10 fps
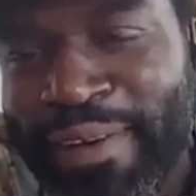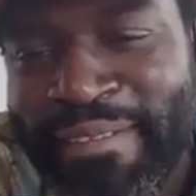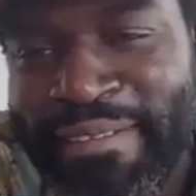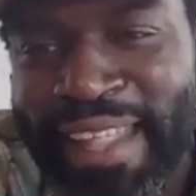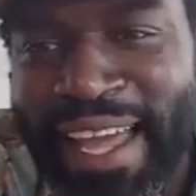
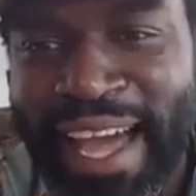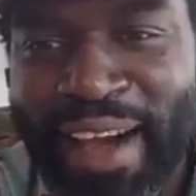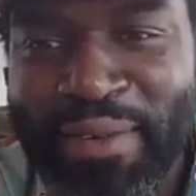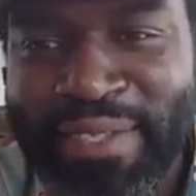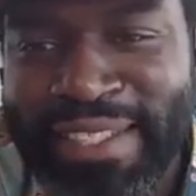
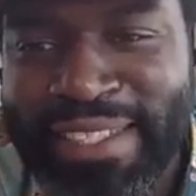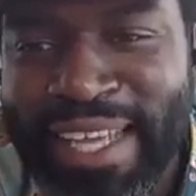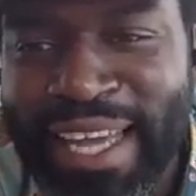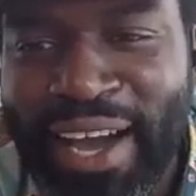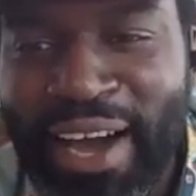I was just
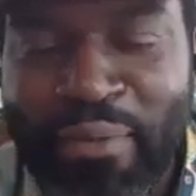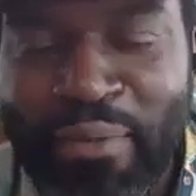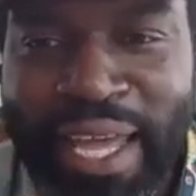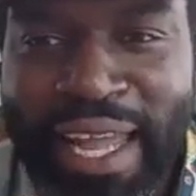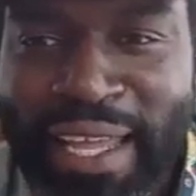like, oh
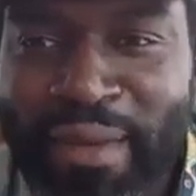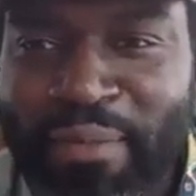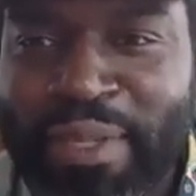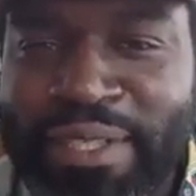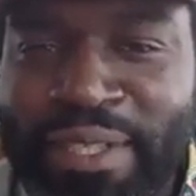man, I can't
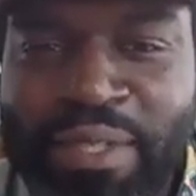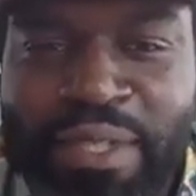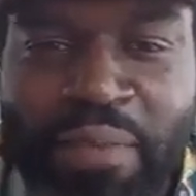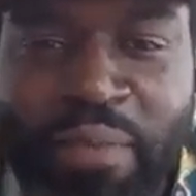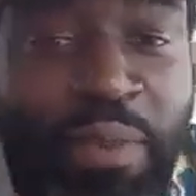believe she
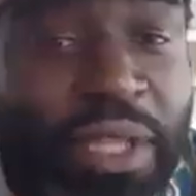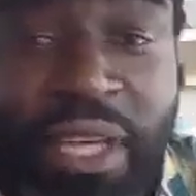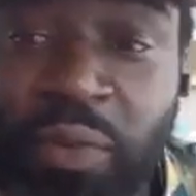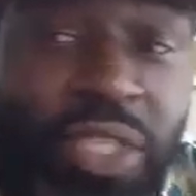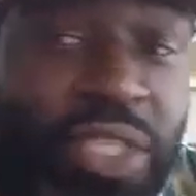accepted. But
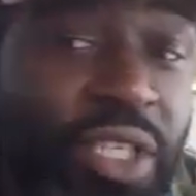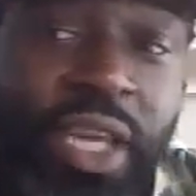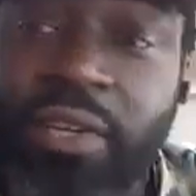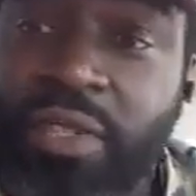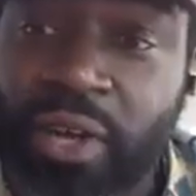that was
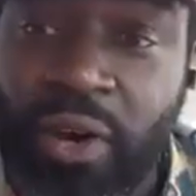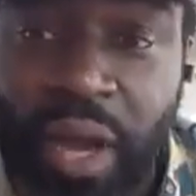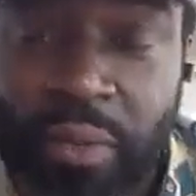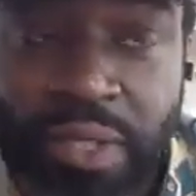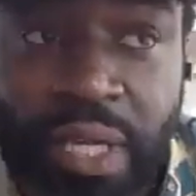years ago.
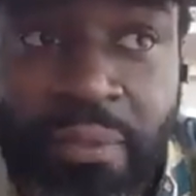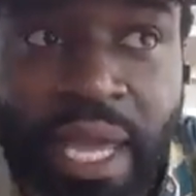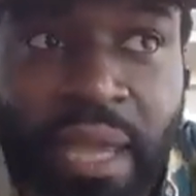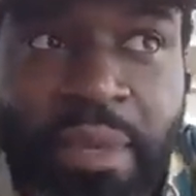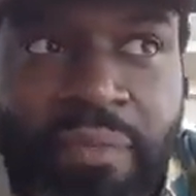That was like
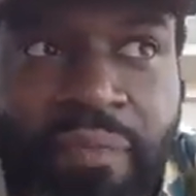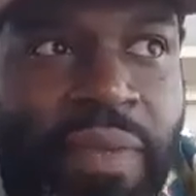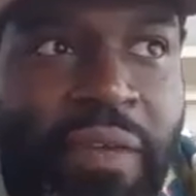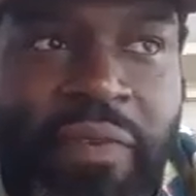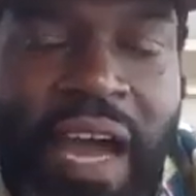maybe
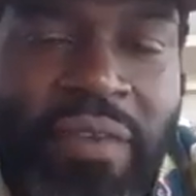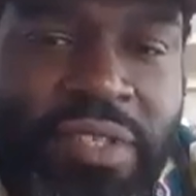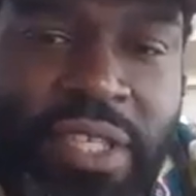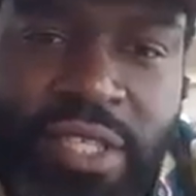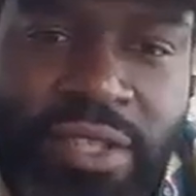like 5-6
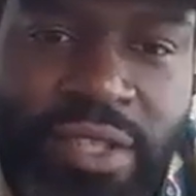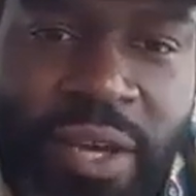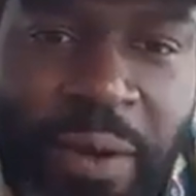years ago.